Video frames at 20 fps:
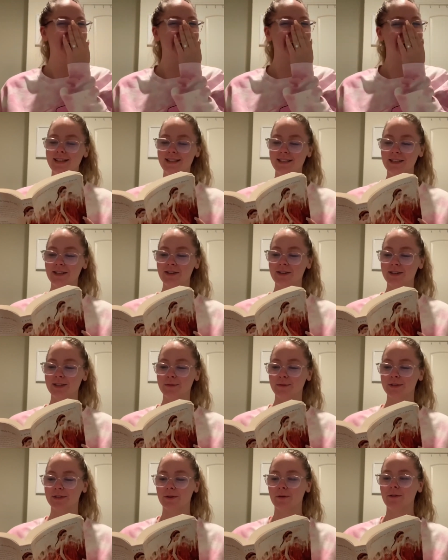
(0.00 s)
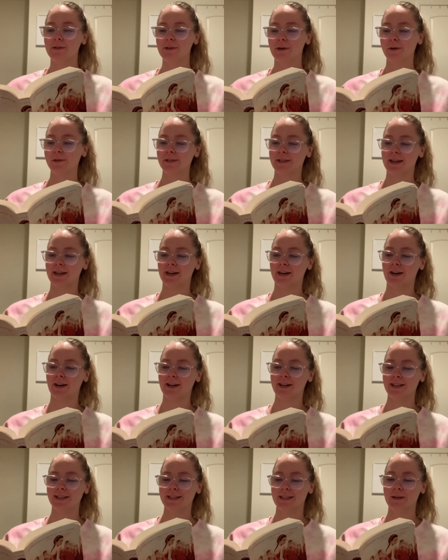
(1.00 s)
He and Kriss were so close that I heard
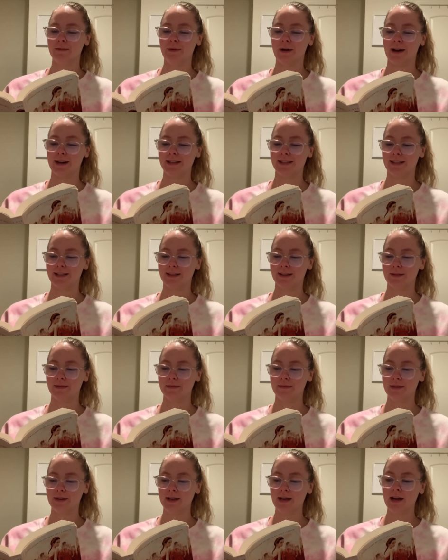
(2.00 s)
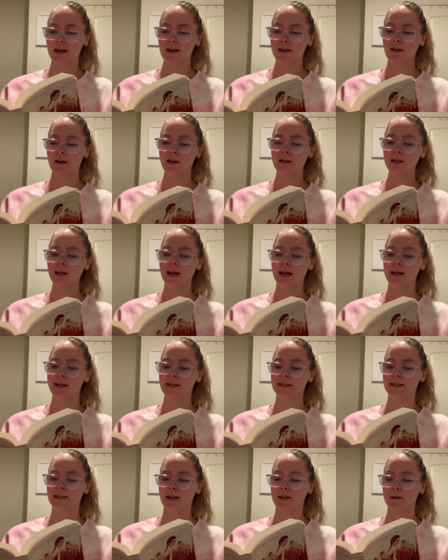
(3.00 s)
his goodbyes to them. Call ahead
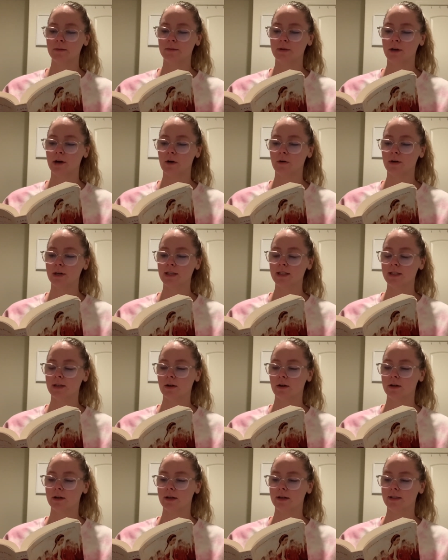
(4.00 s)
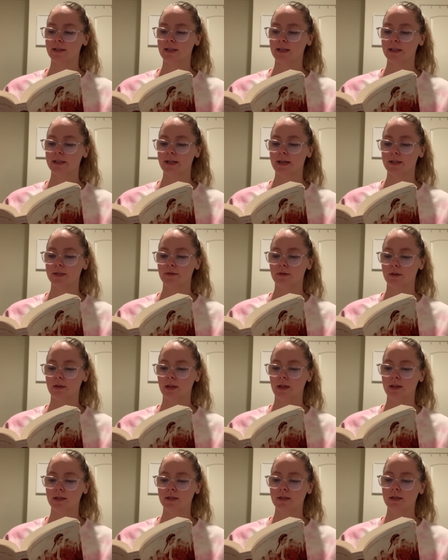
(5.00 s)
and tell them to go easy on us, he said to
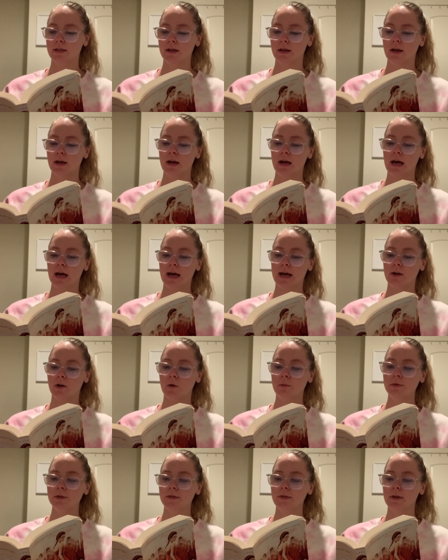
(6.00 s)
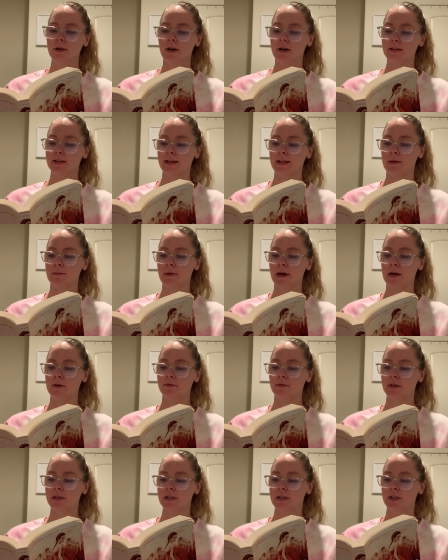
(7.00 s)
Elise. I'd almost forgotten that the main
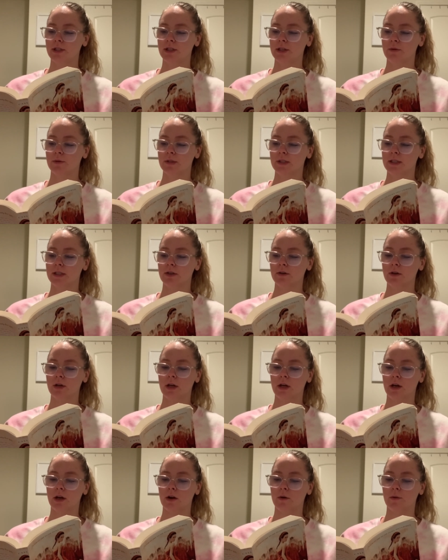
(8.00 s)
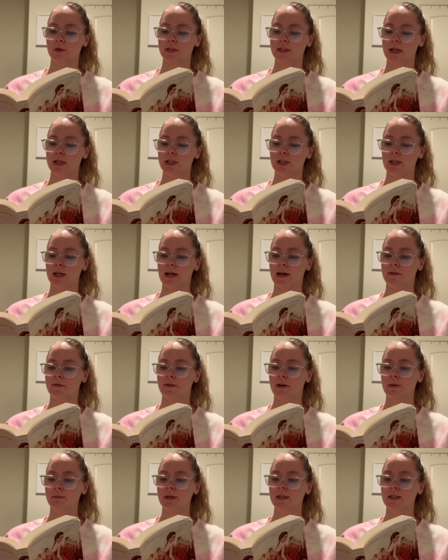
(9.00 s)
reason she was still here was that she had
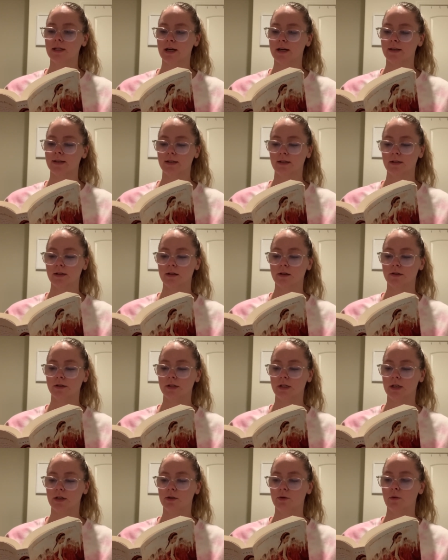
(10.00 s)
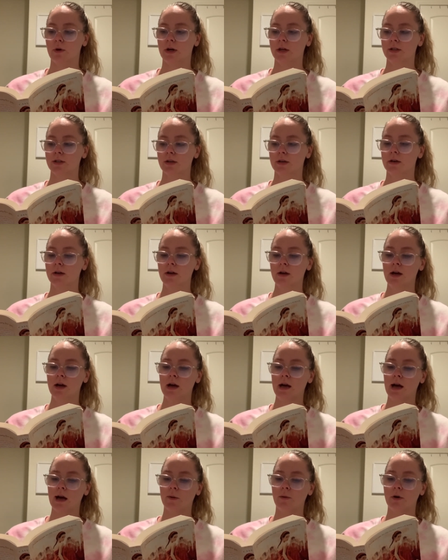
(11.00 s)
family ties to leaders in New Asia.
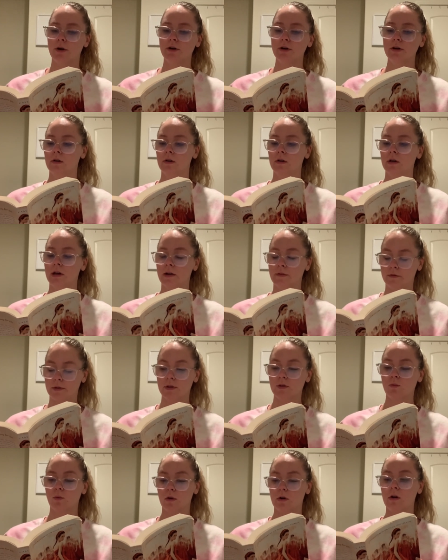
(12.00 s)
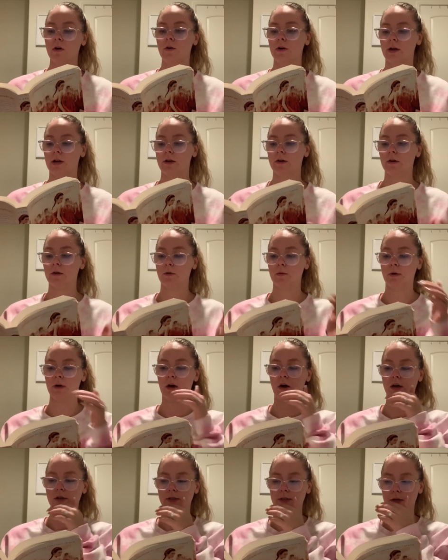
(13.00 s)
I wondered if this war going on hill would
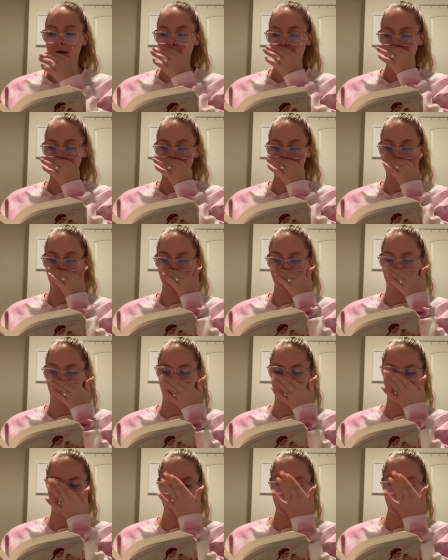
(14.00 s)
cost her her spot.